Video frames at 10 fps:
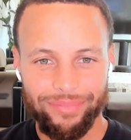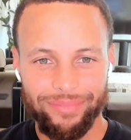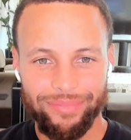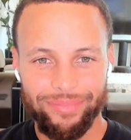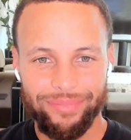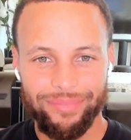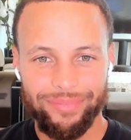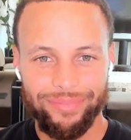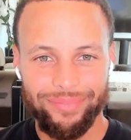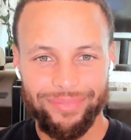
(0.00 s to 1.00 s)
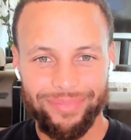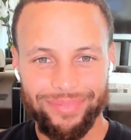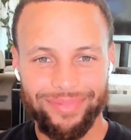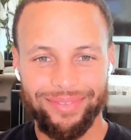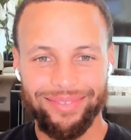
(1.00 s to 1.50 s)

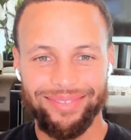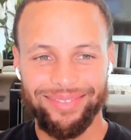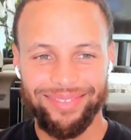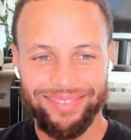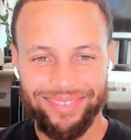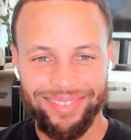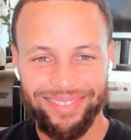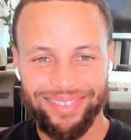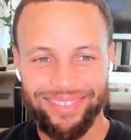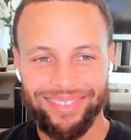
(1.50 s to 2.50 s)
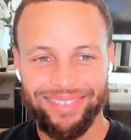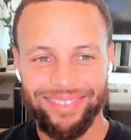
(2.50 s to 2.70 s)
The person shown says nothing.